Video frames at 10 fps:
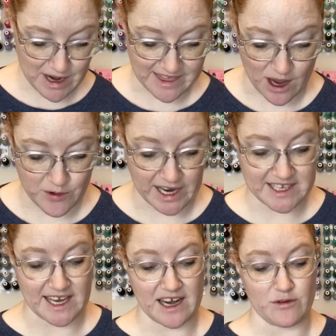made that one, I
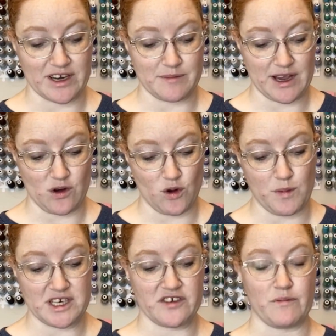decided I wanted to make a whole
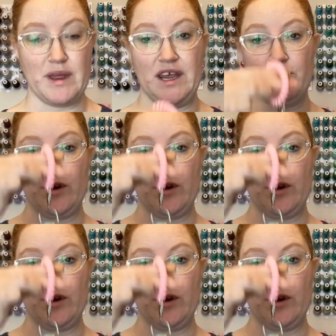bunch of mini